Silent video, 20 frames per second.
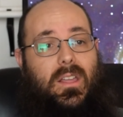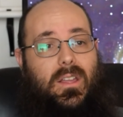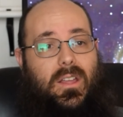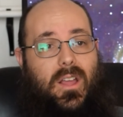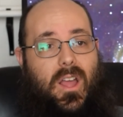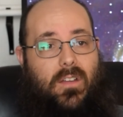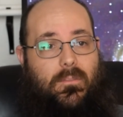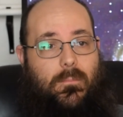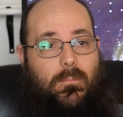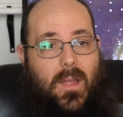
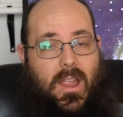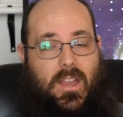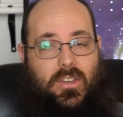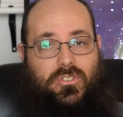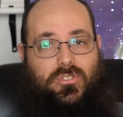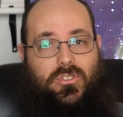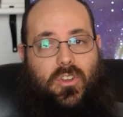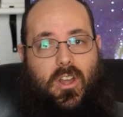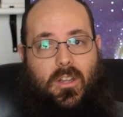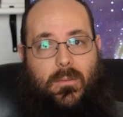of my
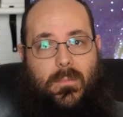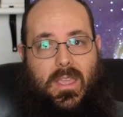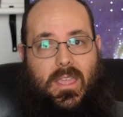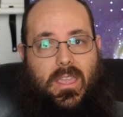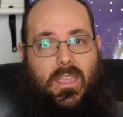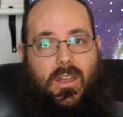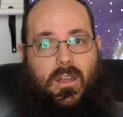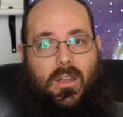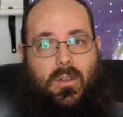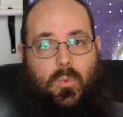astronomy
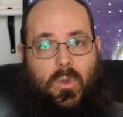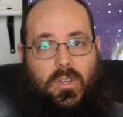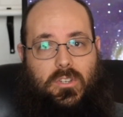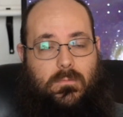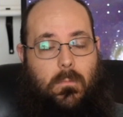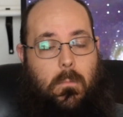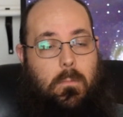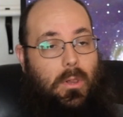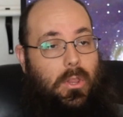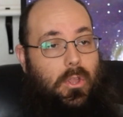gear, which
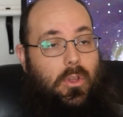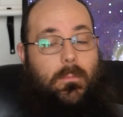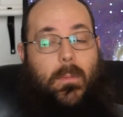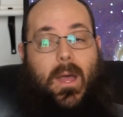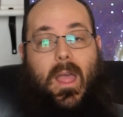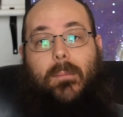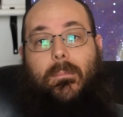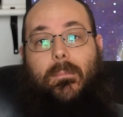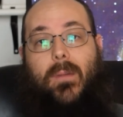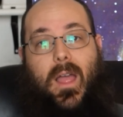blew
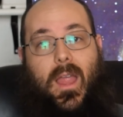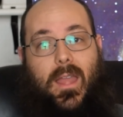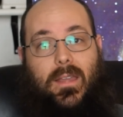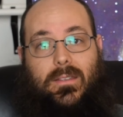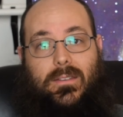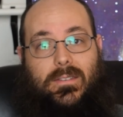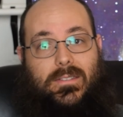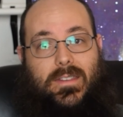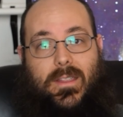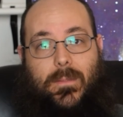my mind,
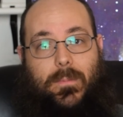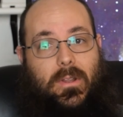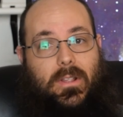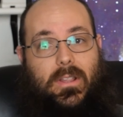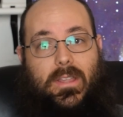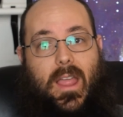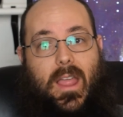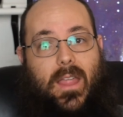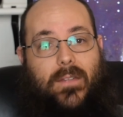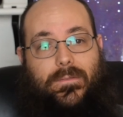because
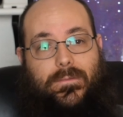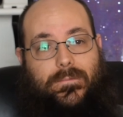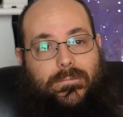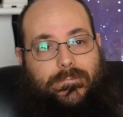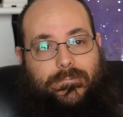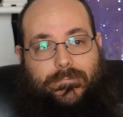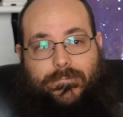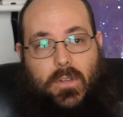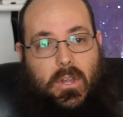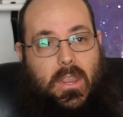typically I
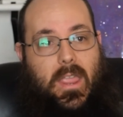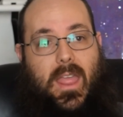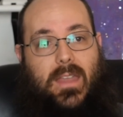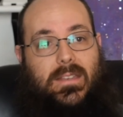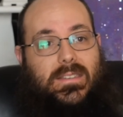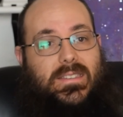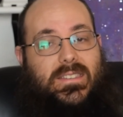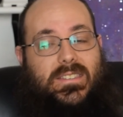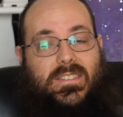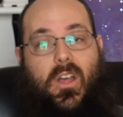
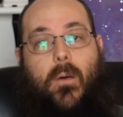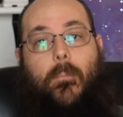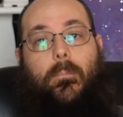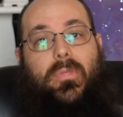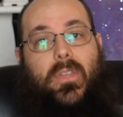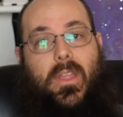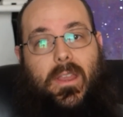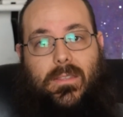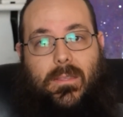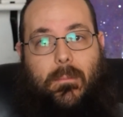forget
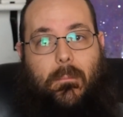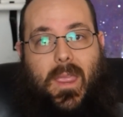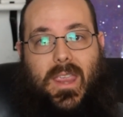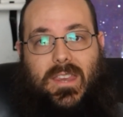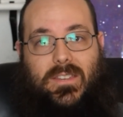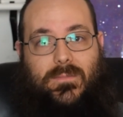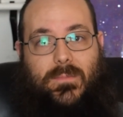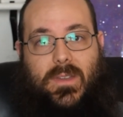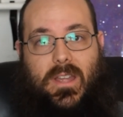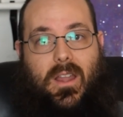something that
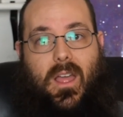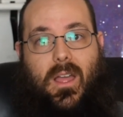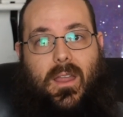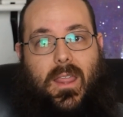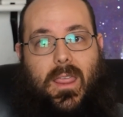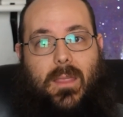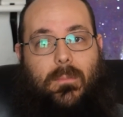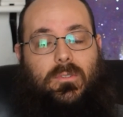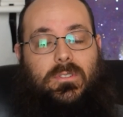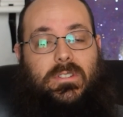makes me not
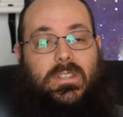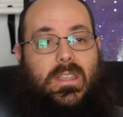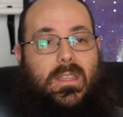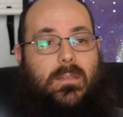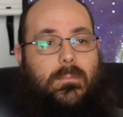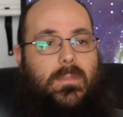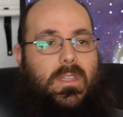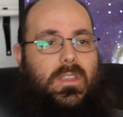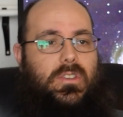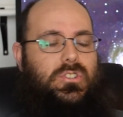able to
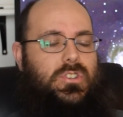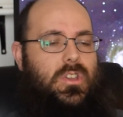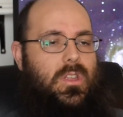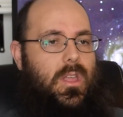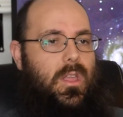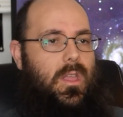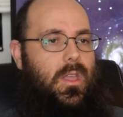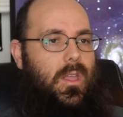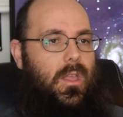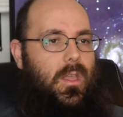image.
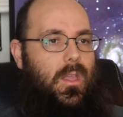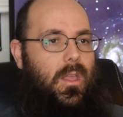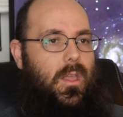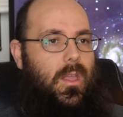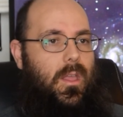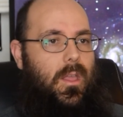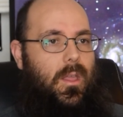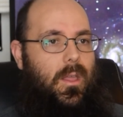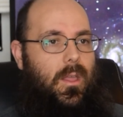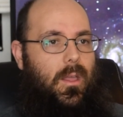
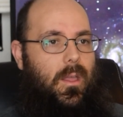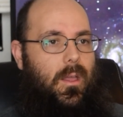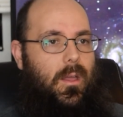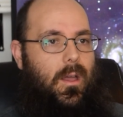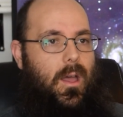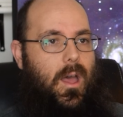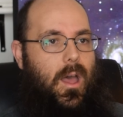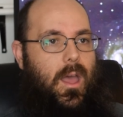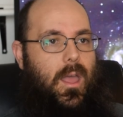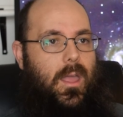
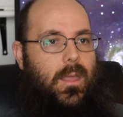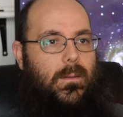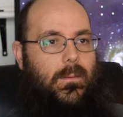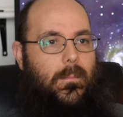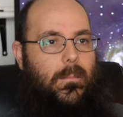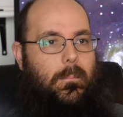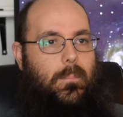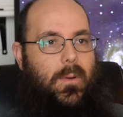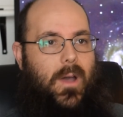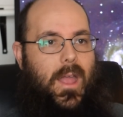
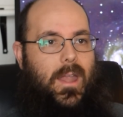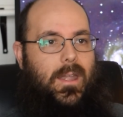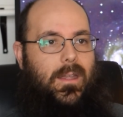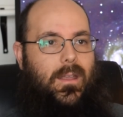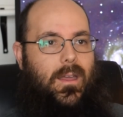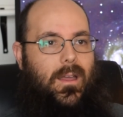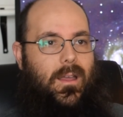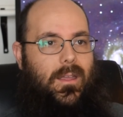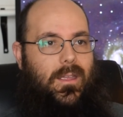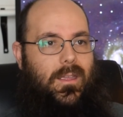But
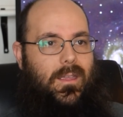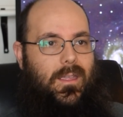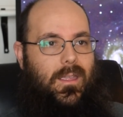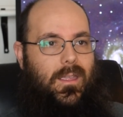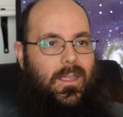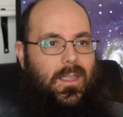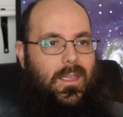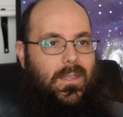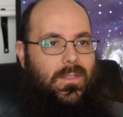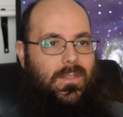
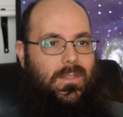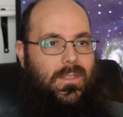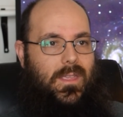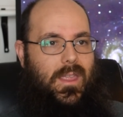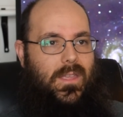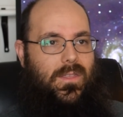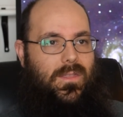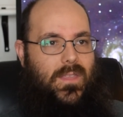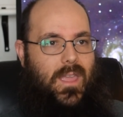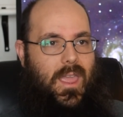in
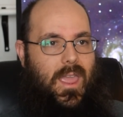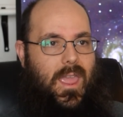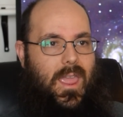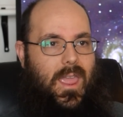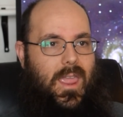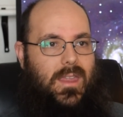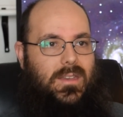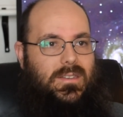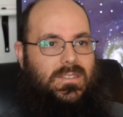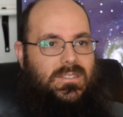the
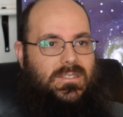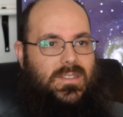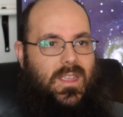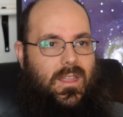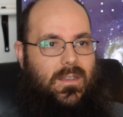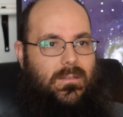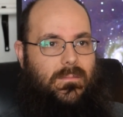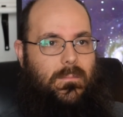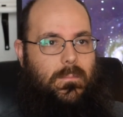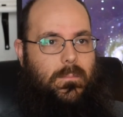haste
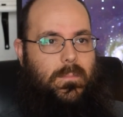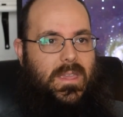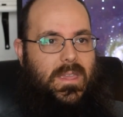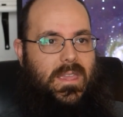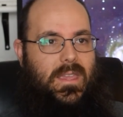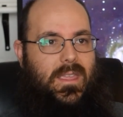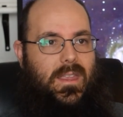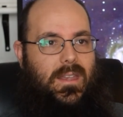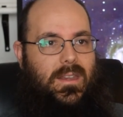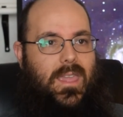and
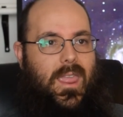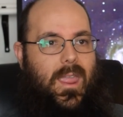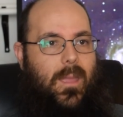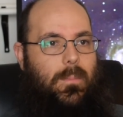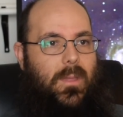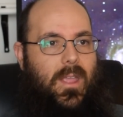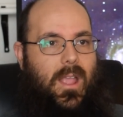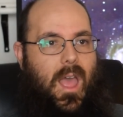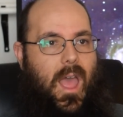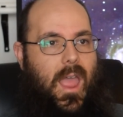being in
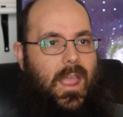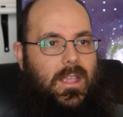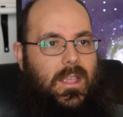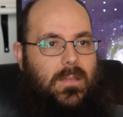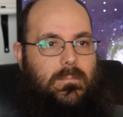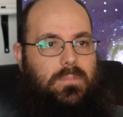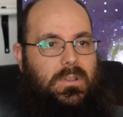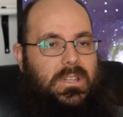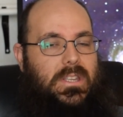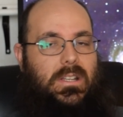camping, I
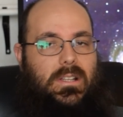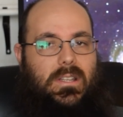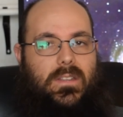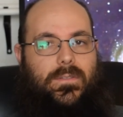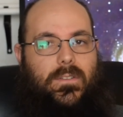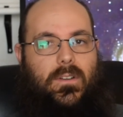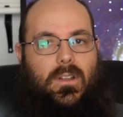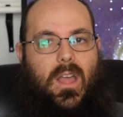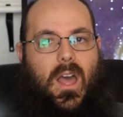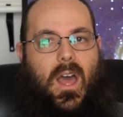completely
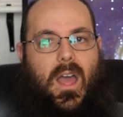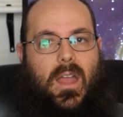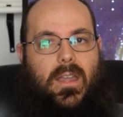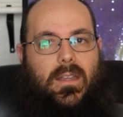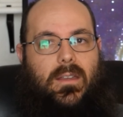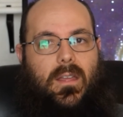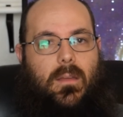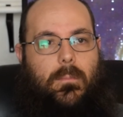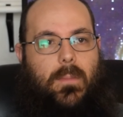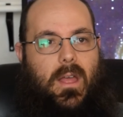
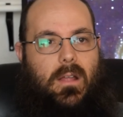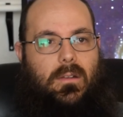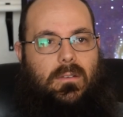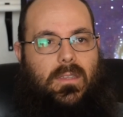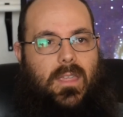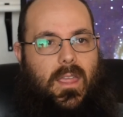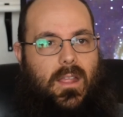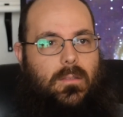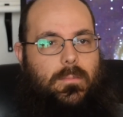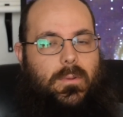forgot
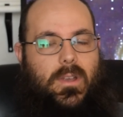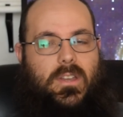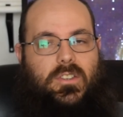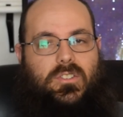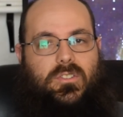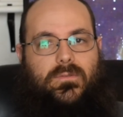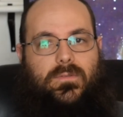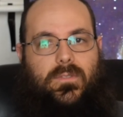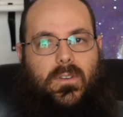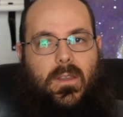about
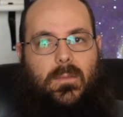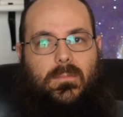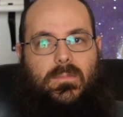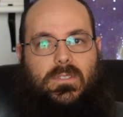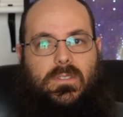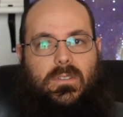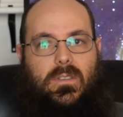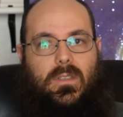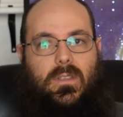calibration frames.